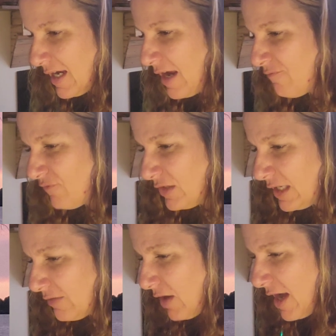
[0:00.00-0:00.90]
I feel
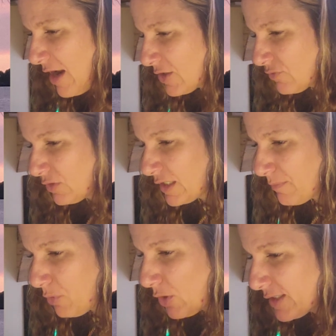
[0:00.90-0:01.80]
like right now it's really
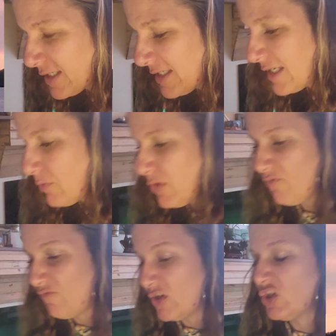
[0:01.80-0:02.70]
important to stick with a
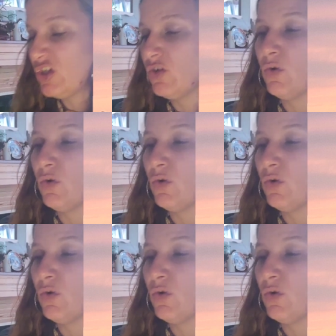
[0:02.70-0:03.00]
vision